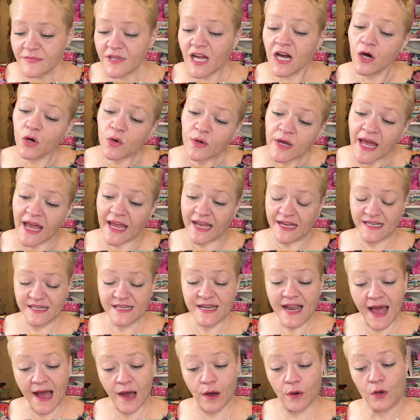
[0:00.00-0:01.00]
Okay,
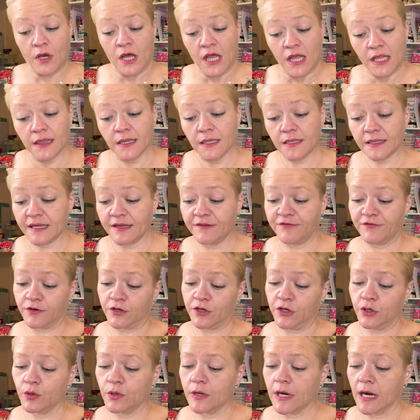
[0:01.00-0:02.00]
now, lucky for
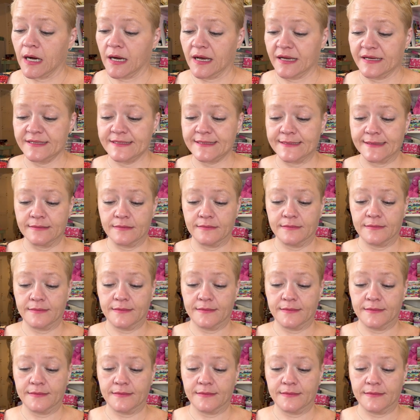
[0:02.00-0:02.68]
you guys,